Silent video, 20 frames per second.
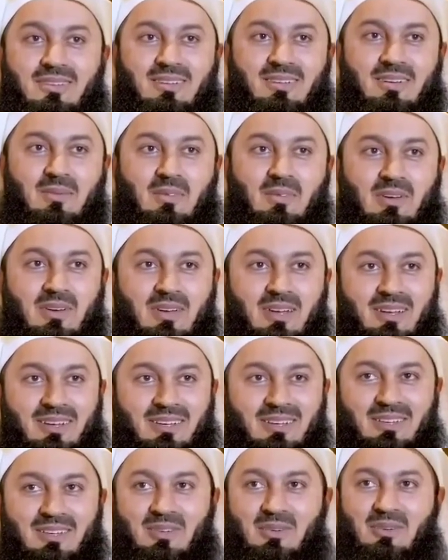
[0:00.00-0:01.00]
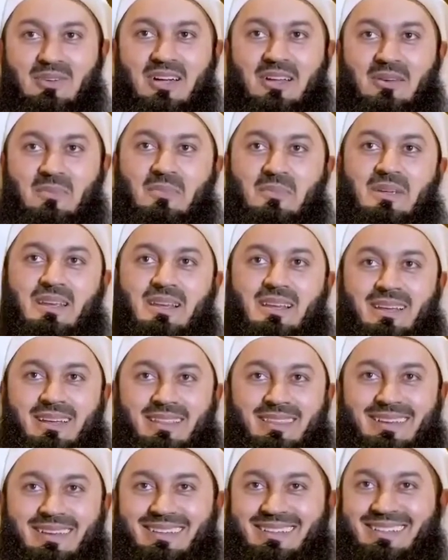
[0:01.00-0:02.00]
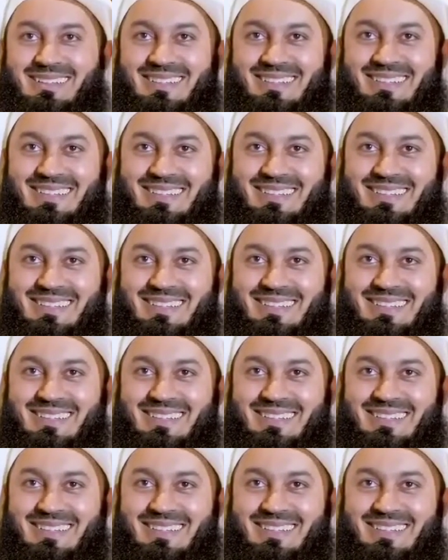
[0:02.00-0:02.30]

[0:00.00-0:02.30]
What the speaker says: Come on, London, you can't be like that.